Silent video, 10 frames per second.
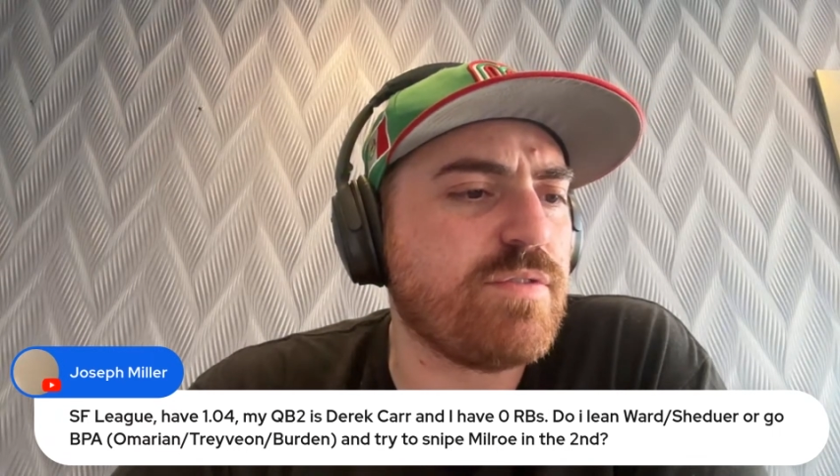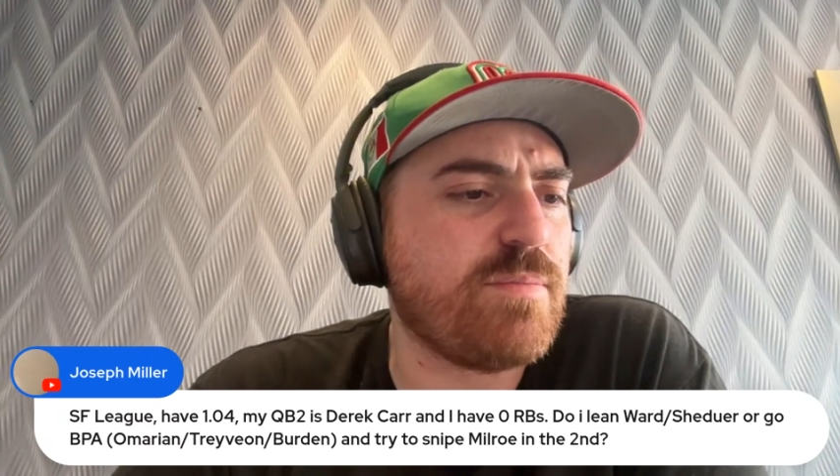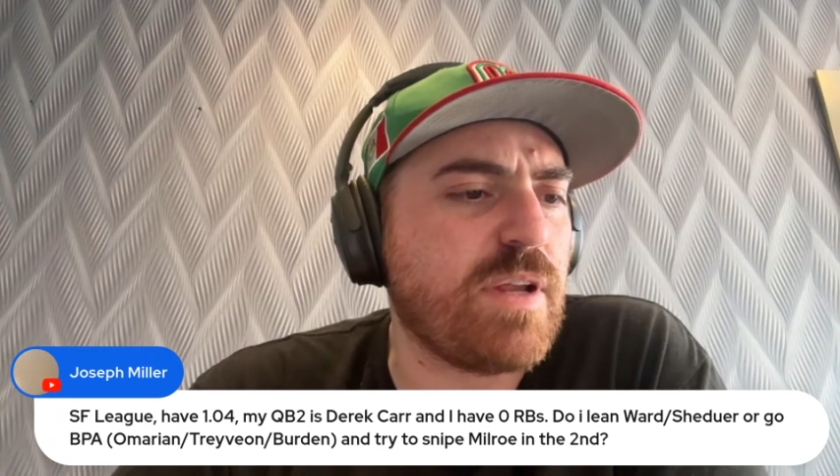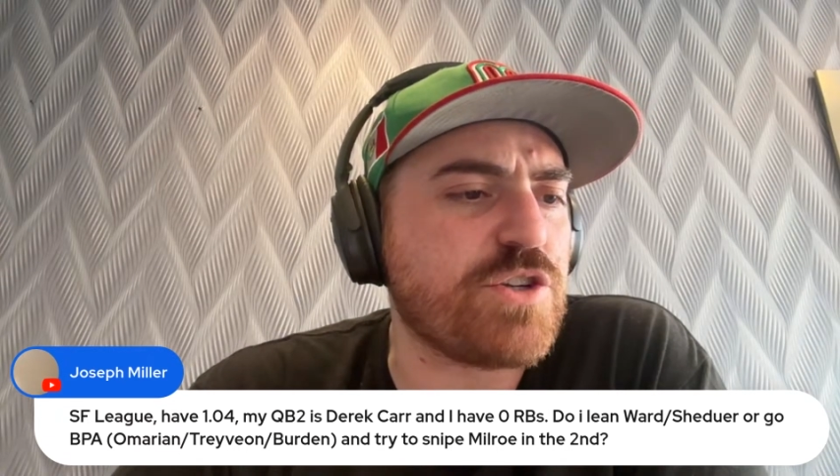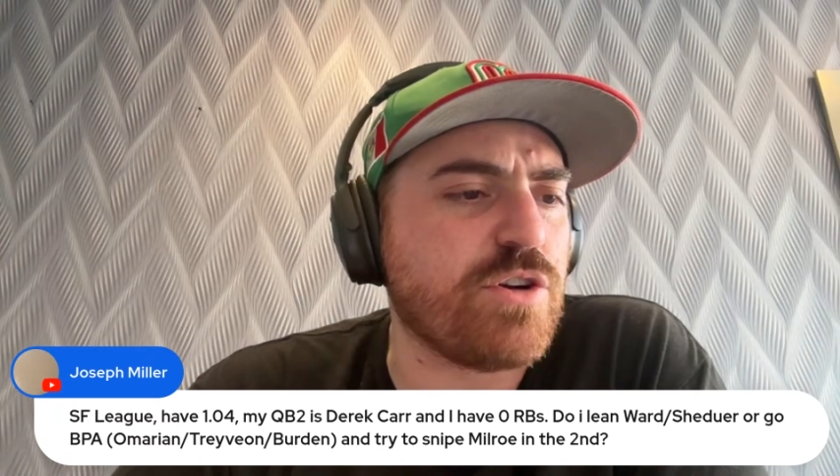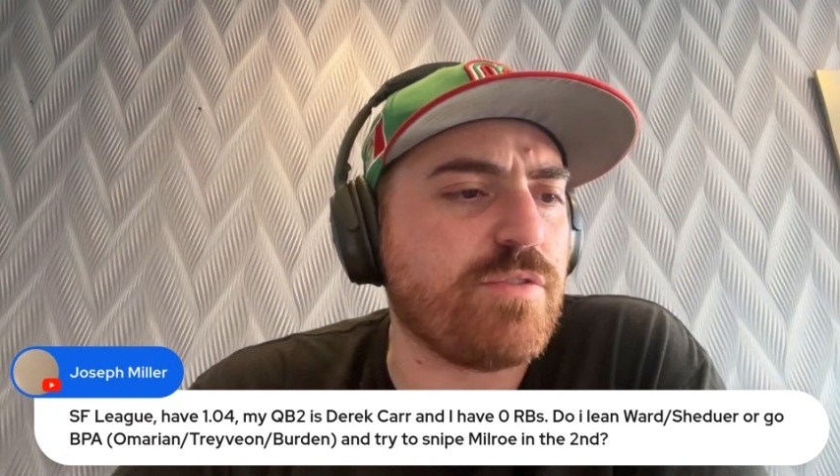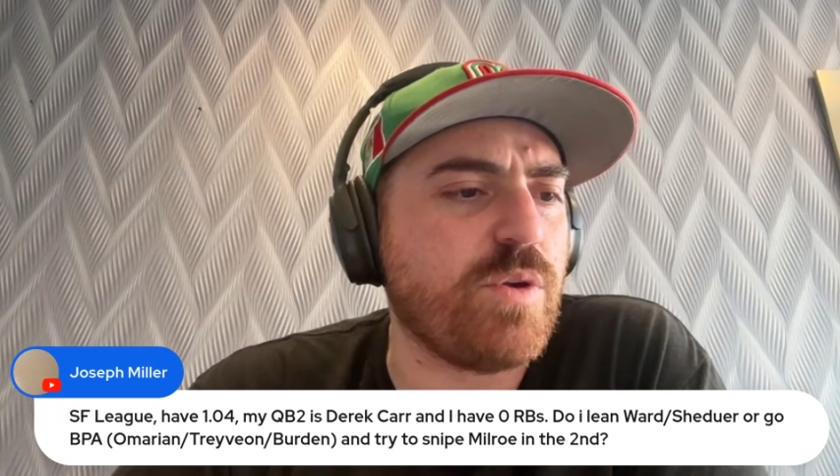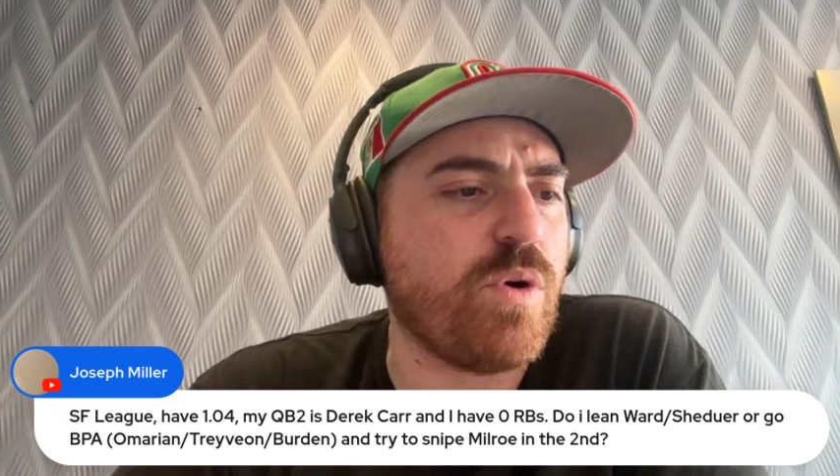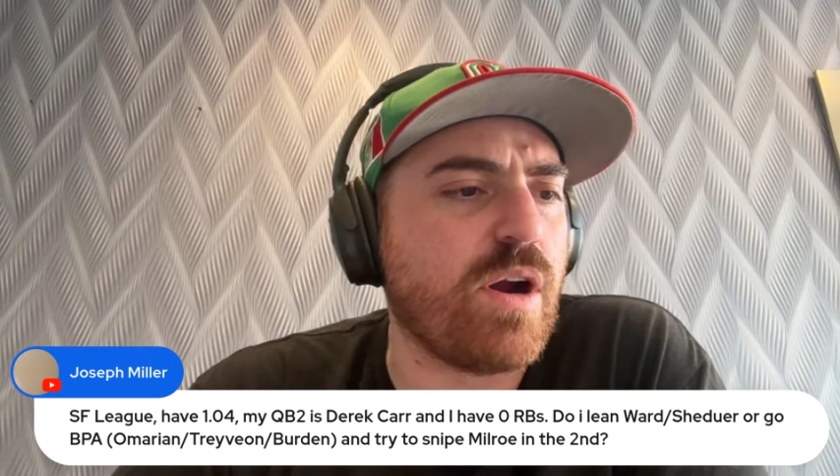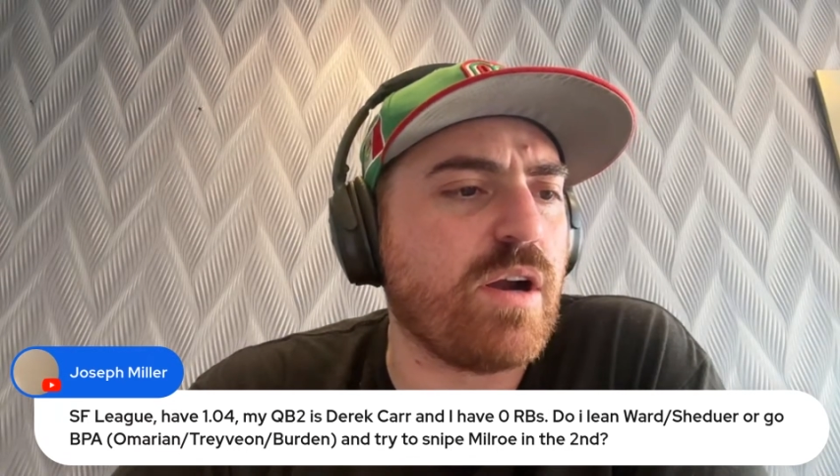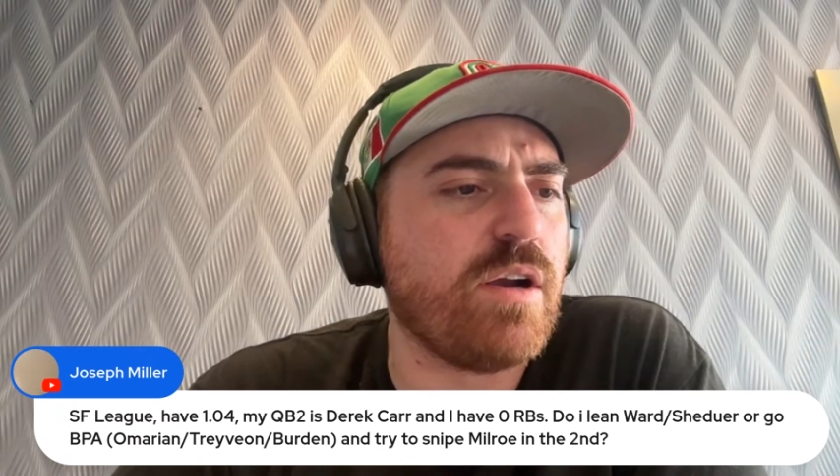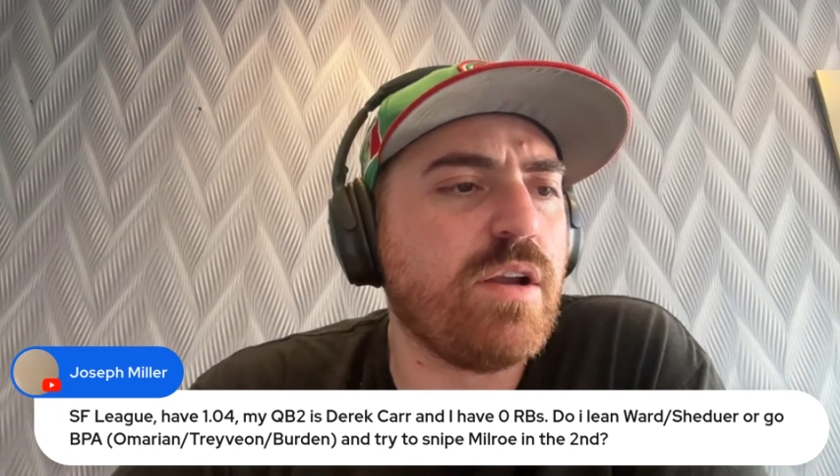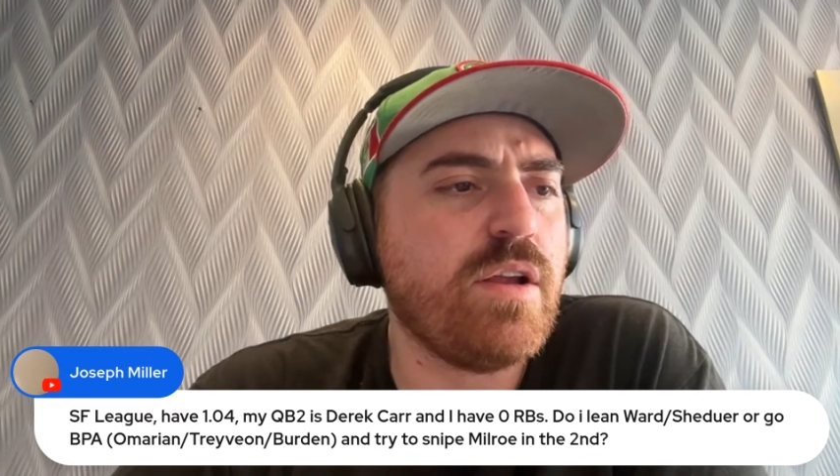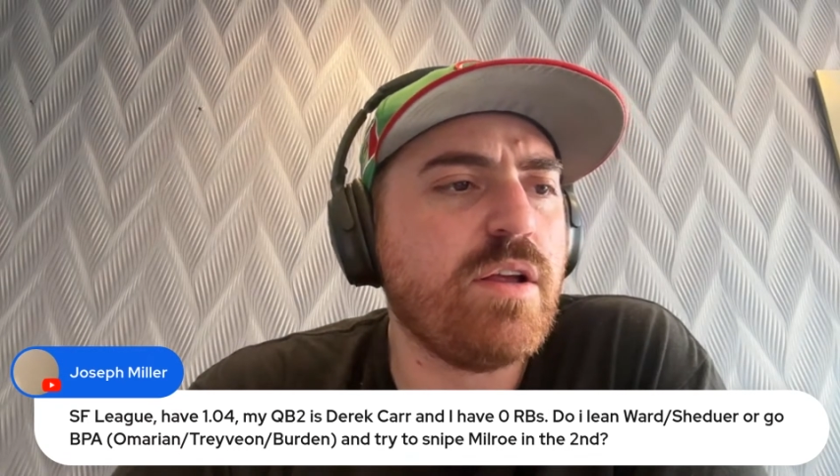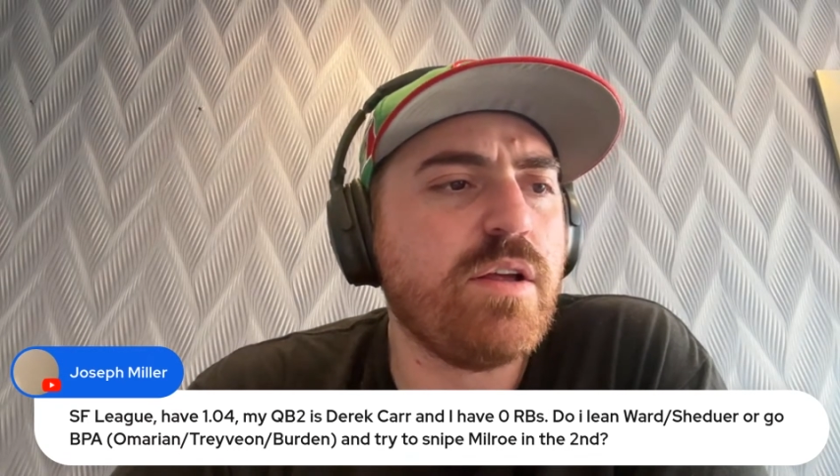I'm not sure if you are
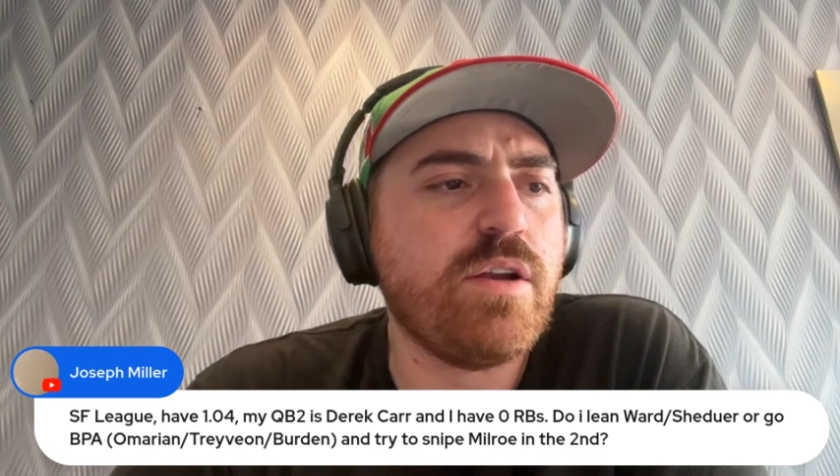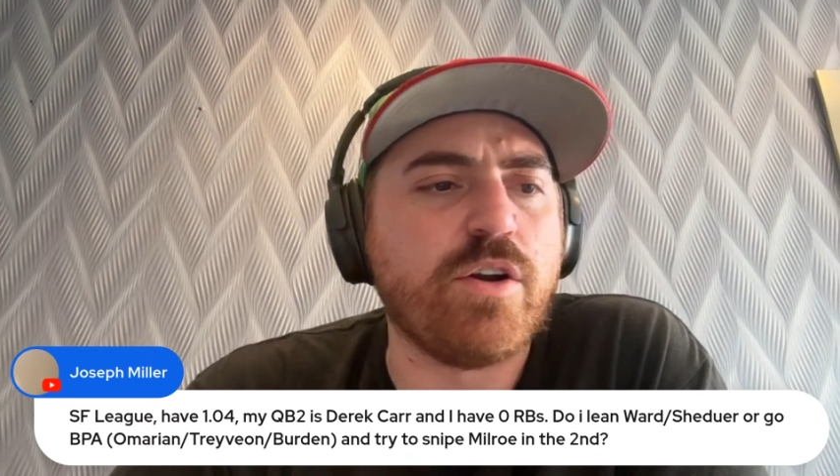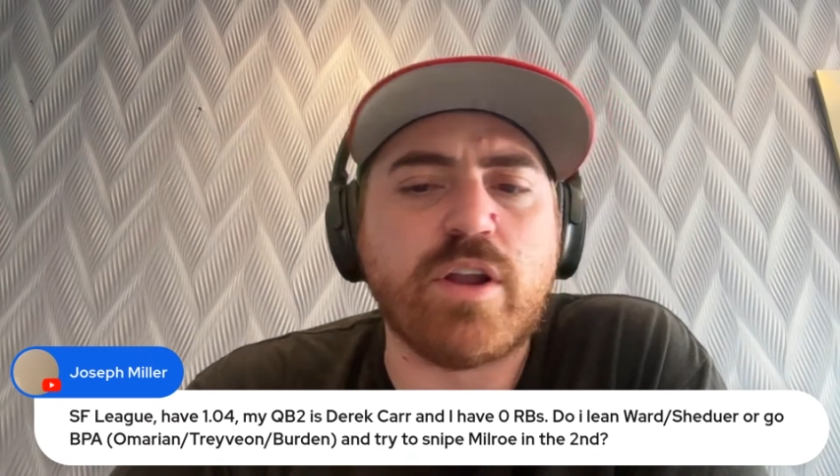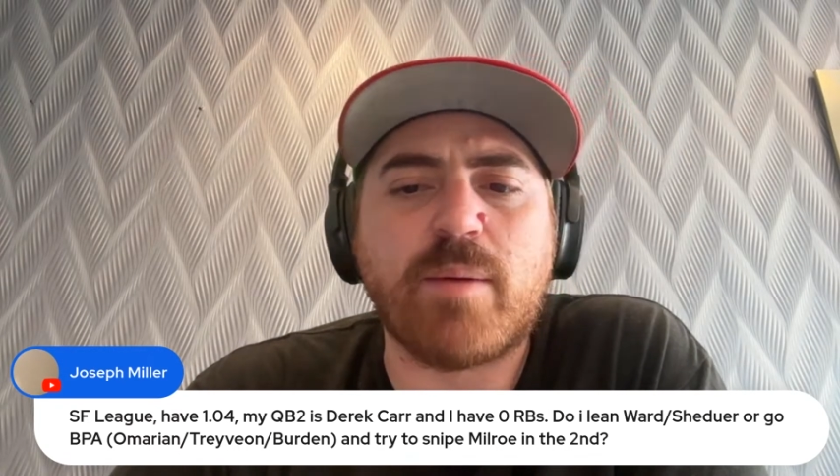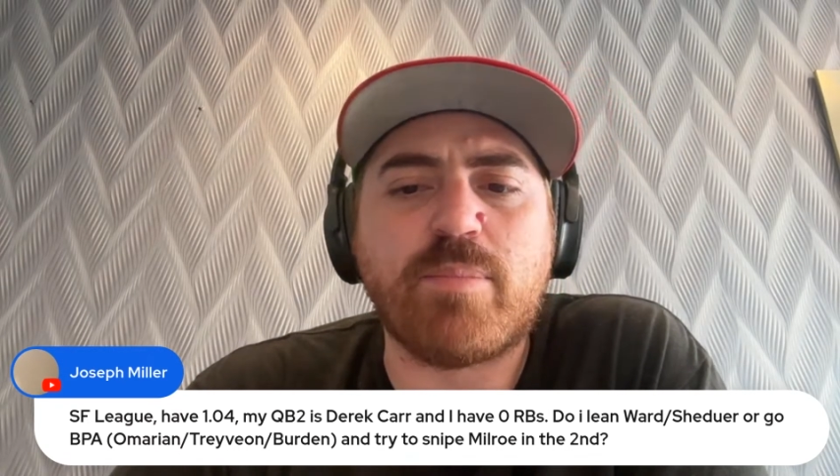or not,